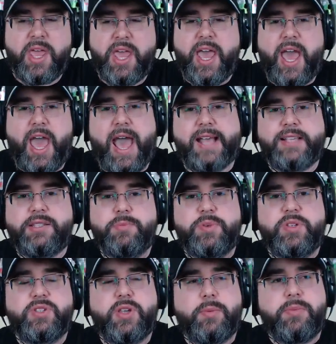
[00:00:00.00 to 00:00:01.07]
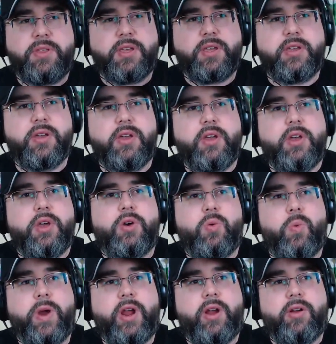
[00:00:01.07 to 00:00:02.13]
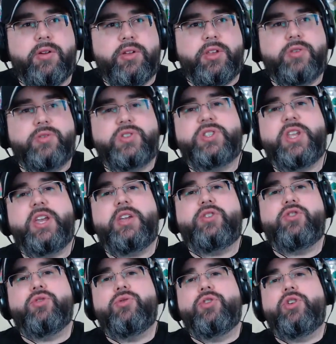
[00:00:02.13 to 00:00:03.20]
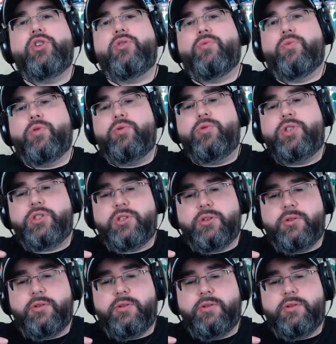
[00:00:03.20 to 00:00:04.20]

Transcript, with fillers: has to be something where you stay true to your roots.